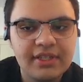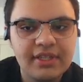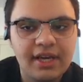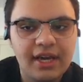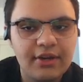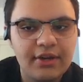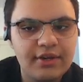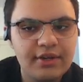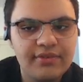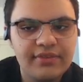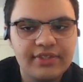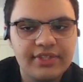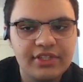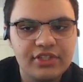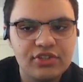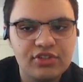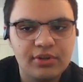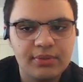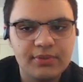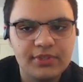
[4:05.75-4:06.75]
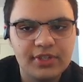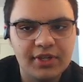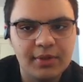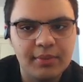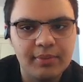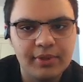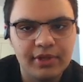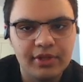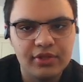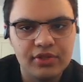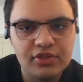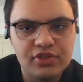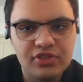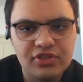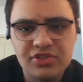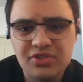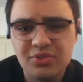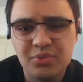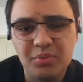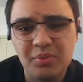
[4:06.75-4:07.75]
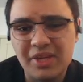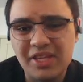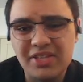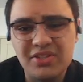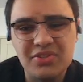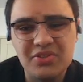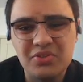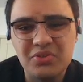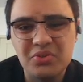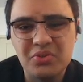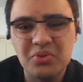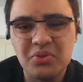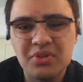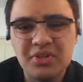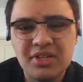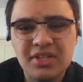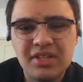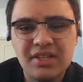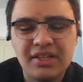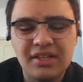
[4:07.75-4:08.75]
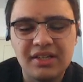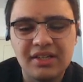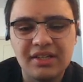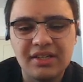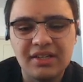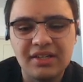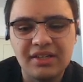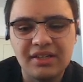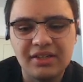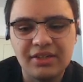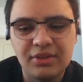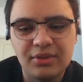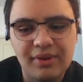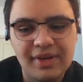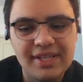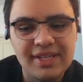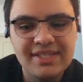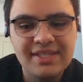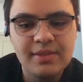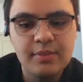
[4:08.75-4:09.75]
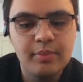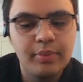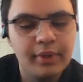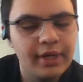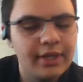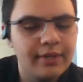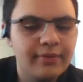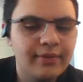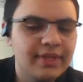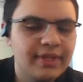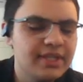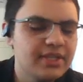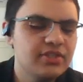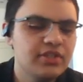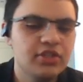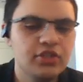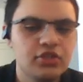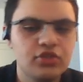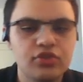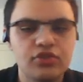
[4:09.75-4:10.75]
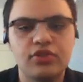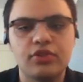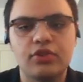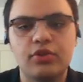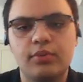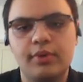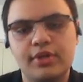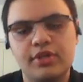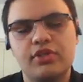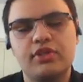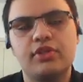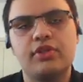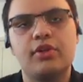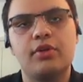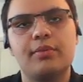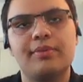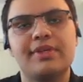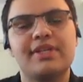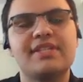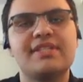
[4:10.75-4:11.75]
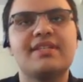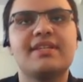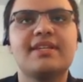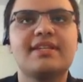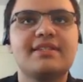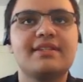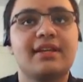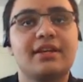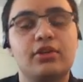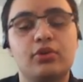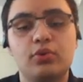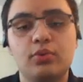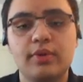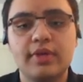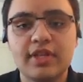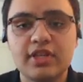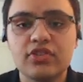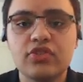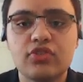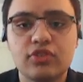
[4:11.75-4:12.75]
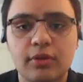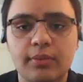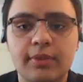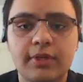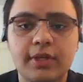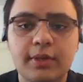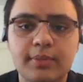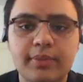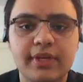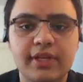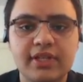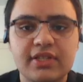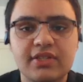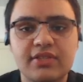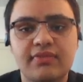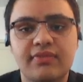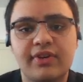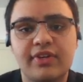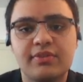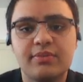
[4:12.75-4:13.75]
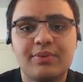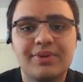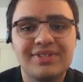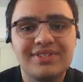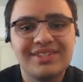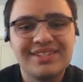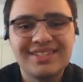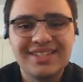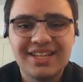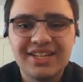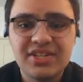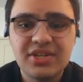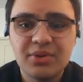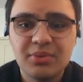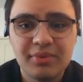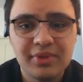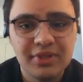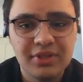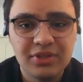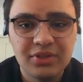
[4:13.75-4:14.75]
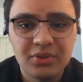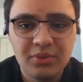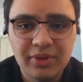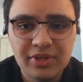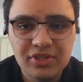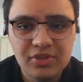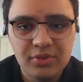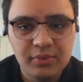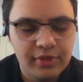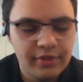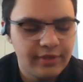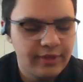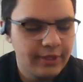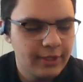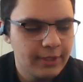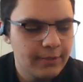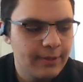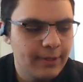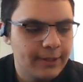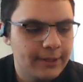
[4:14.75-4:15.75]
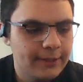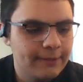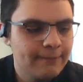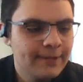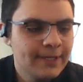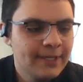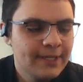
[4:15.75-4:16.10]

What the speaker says: I don't even think Trump's going to pick her. She's just way too crazy. But it is an interesting question, though, because it is like, who is Trump going to pick as his vice president? It's actually a really good question when you think about it.